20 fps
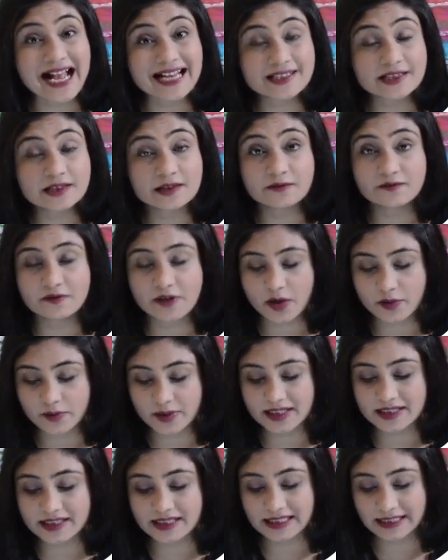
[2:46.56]
at the
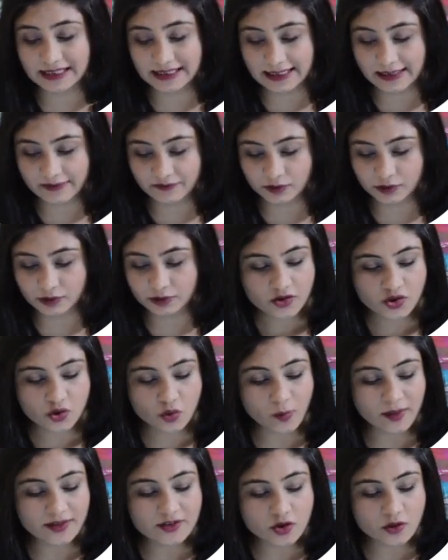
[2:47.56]
variant level. So
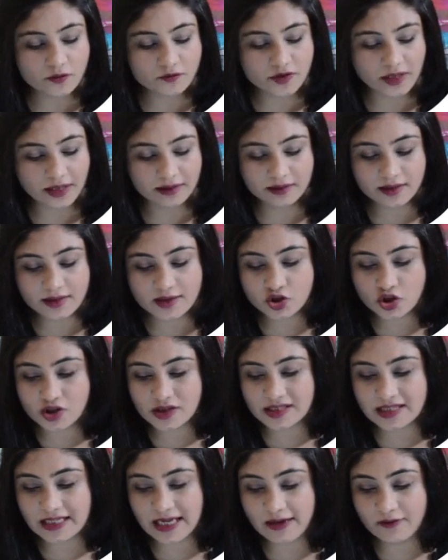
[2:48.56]
once you've done this,
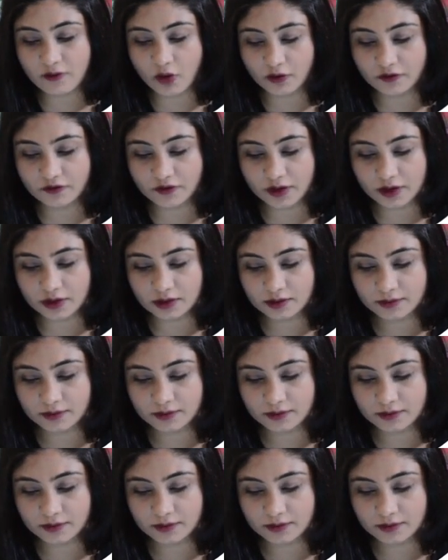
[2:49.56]
just save offer